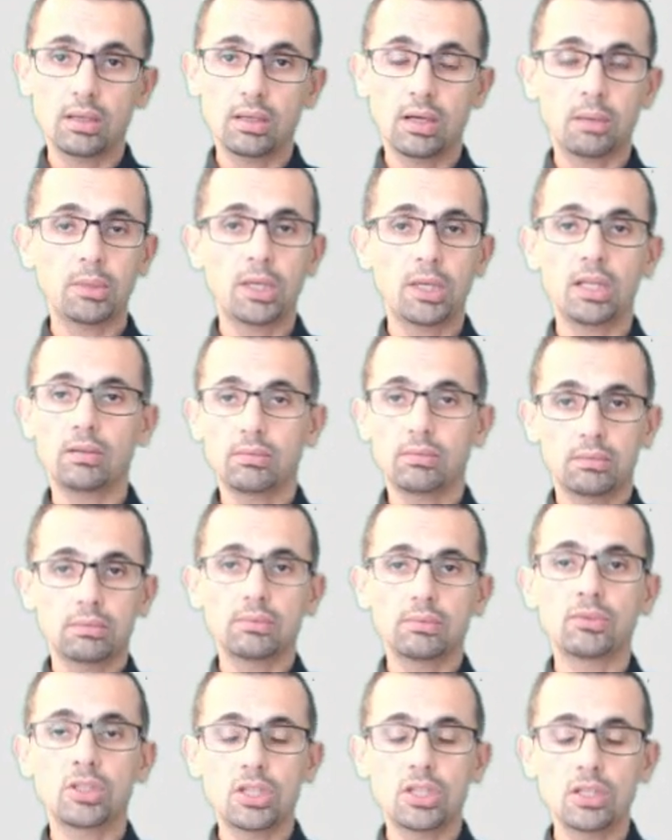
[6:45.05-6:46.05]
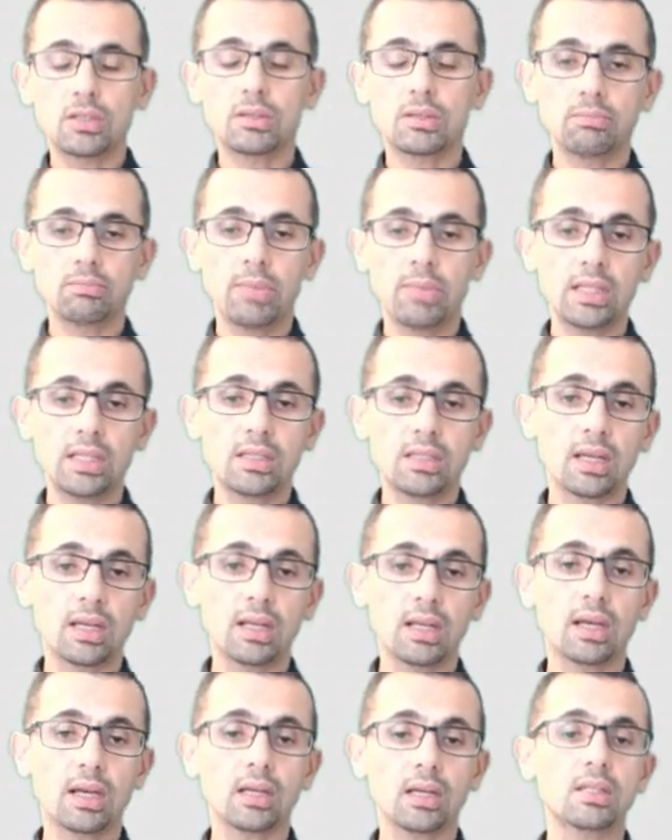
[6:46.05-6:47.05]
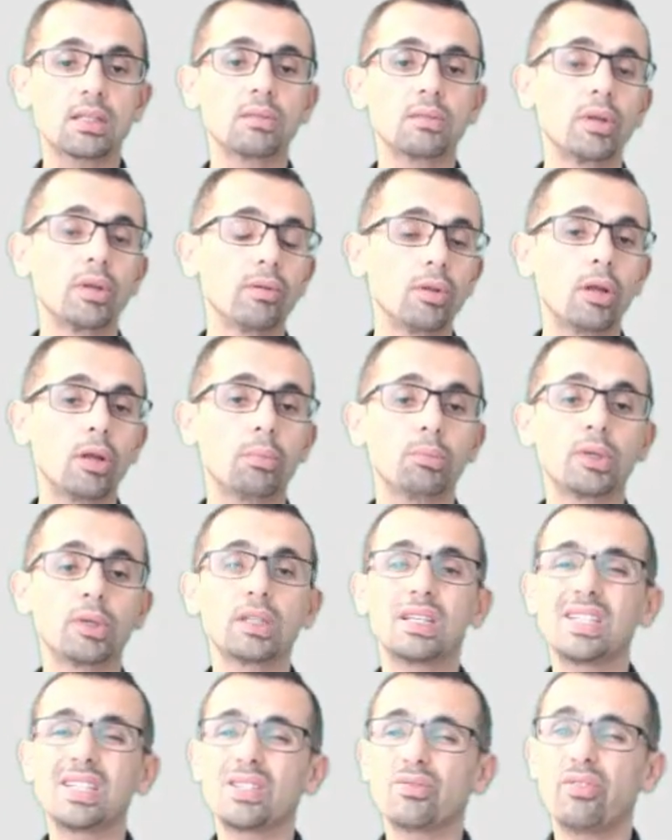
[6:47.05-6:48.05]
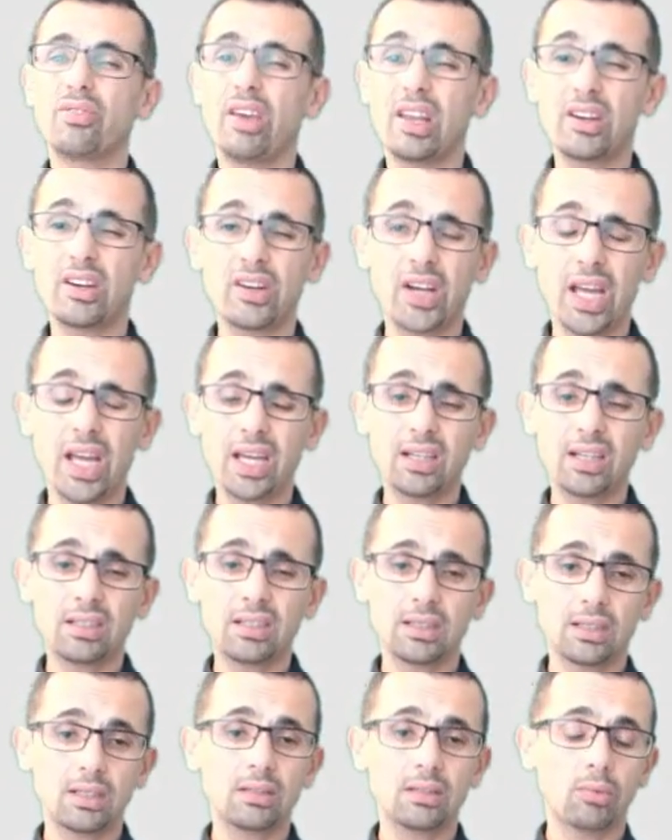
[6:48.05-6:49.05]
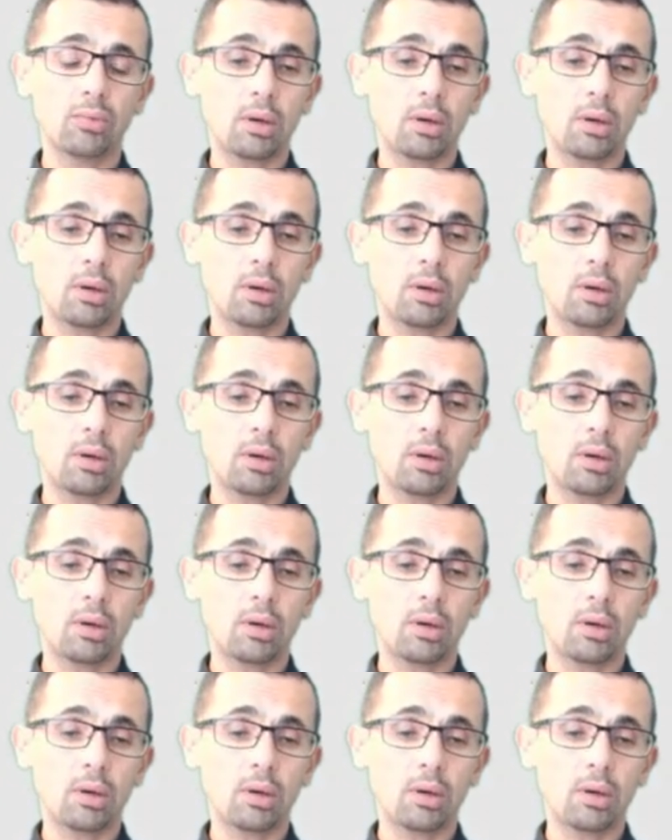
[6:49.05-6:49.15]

I mean, which is basically custom development, is very rare,